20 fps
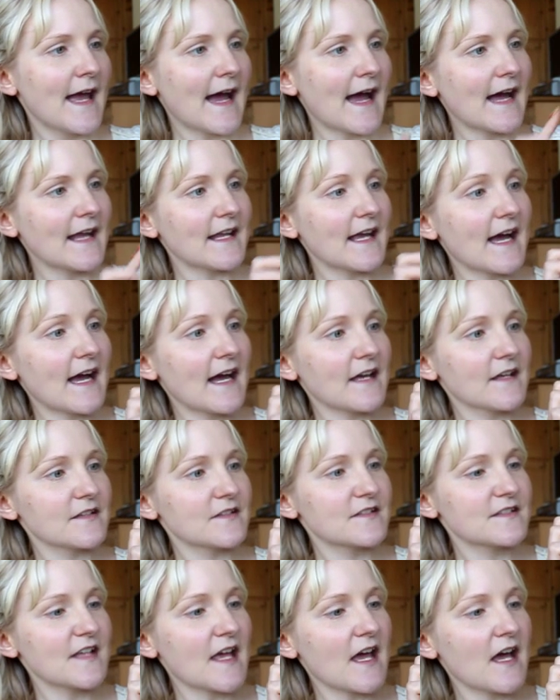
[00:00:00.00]
And it
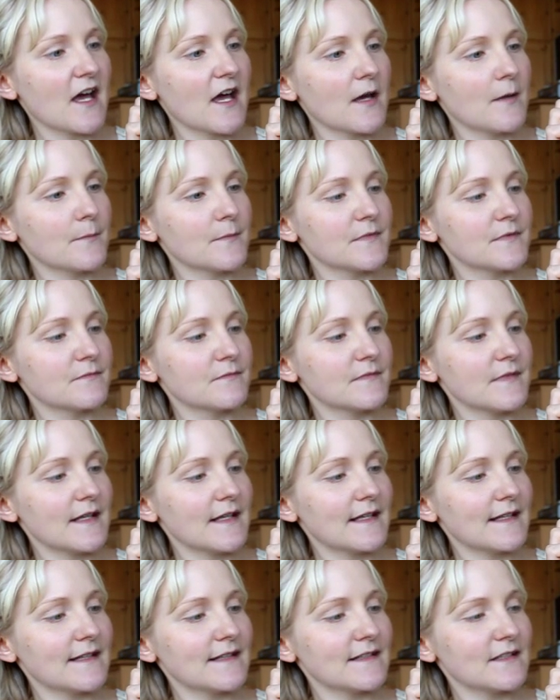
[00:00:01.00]
has
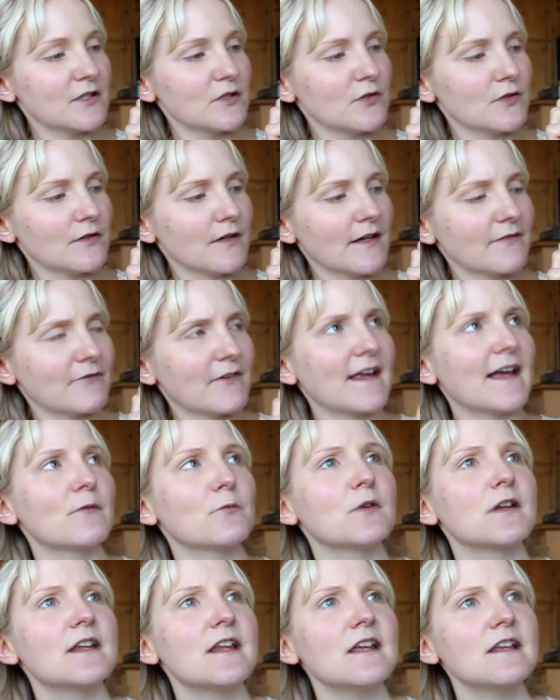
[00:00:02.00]
I forget
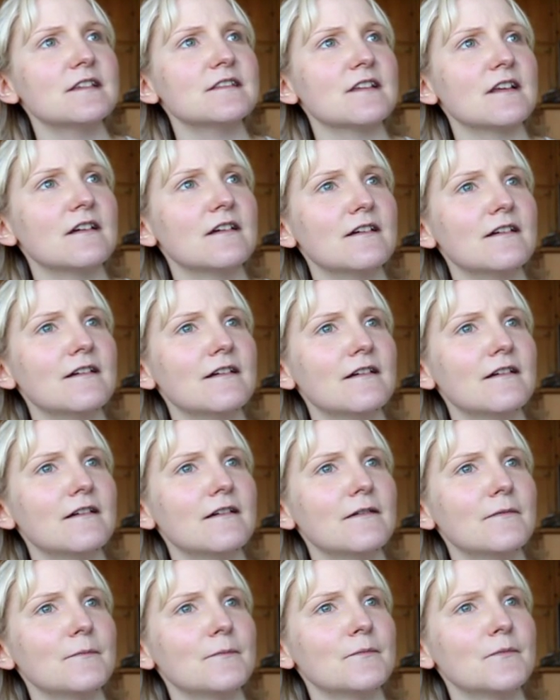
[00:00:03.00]
what it is,
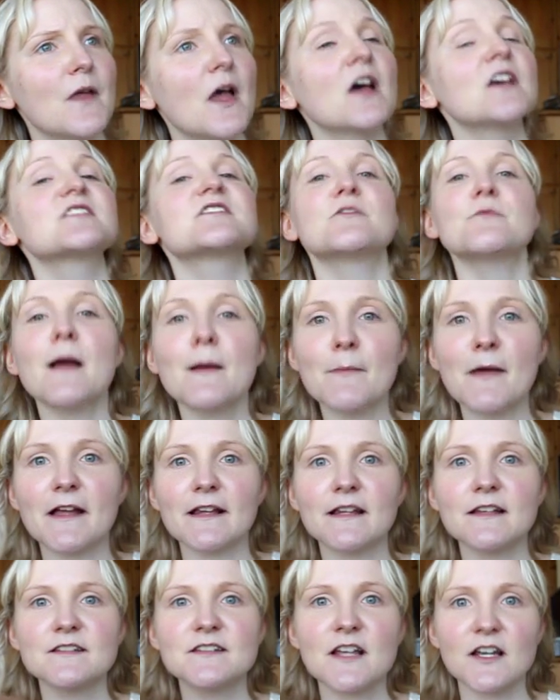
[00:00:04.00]

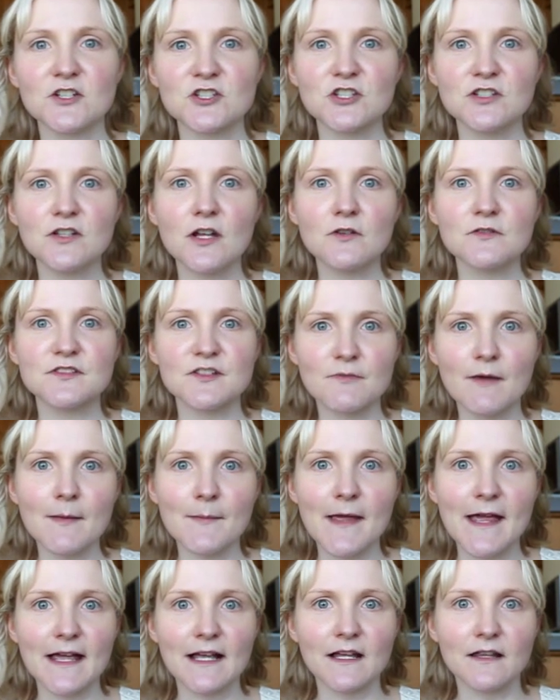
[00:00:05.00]
ceramic, that's it, I should know,
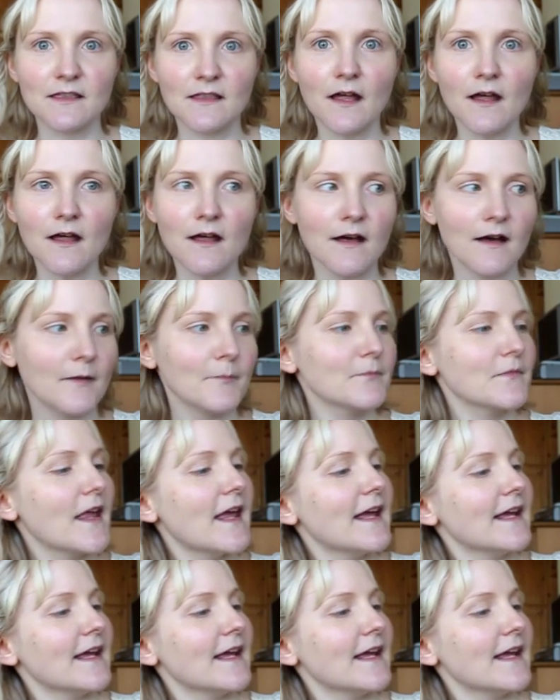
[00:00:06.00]
ceramic, duh.